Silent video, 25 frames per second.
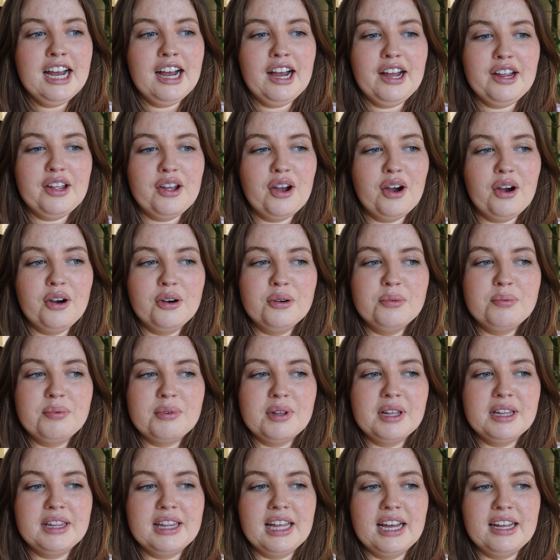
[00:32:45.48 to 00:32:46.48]
I hope
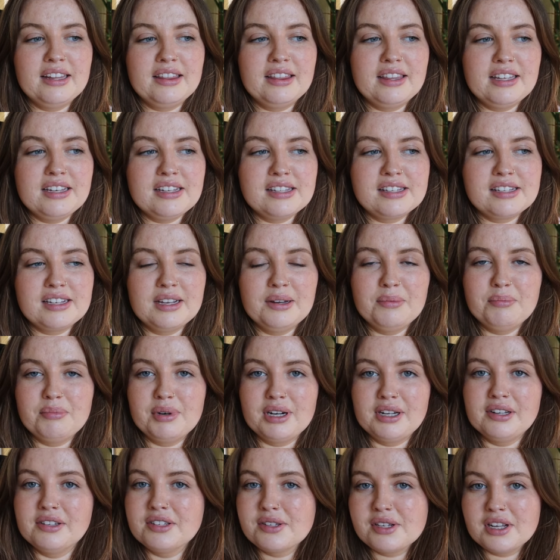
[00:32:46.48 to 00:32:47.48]
that this can
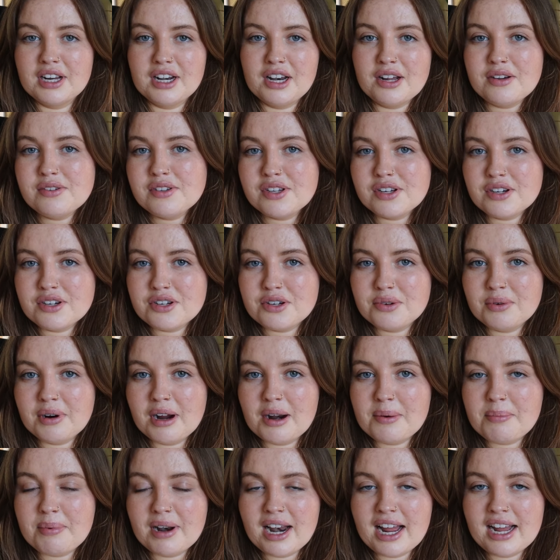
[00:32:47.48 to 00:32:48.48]
bring us closer to
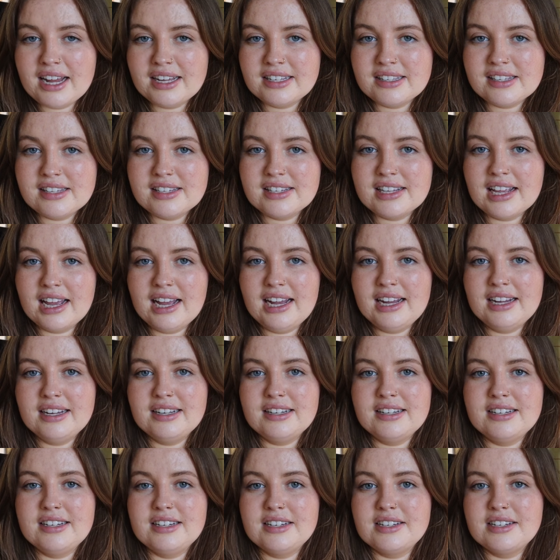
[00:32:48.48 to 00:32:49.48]
our plants
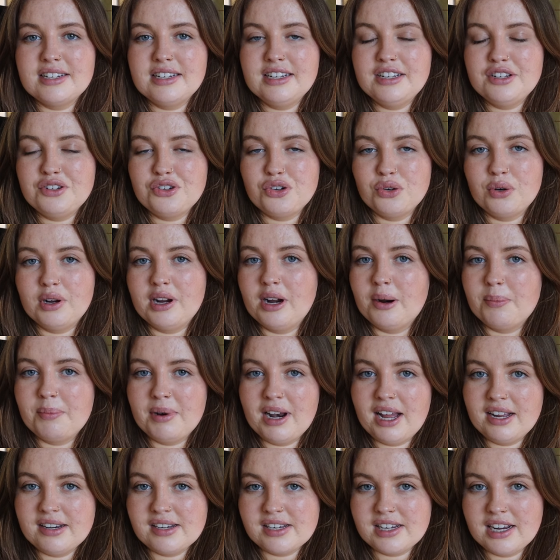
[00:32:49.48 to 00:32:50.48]
and enjoy our
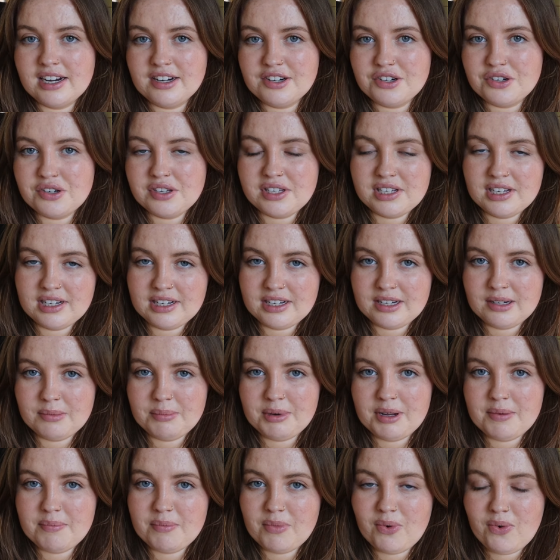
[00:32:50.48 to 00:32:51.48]
plant care just a little
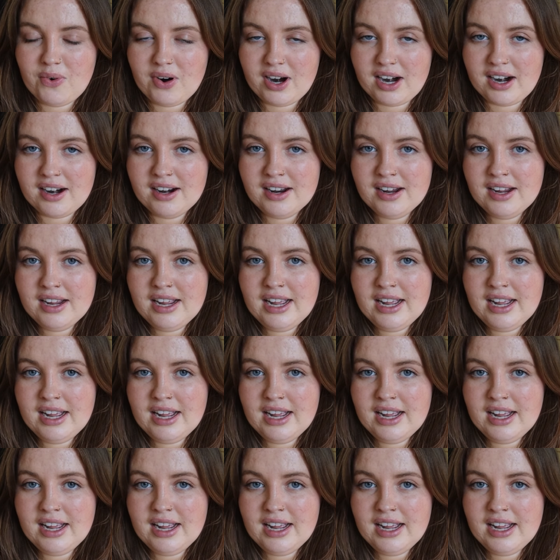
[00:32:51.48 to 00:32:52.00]
bit more.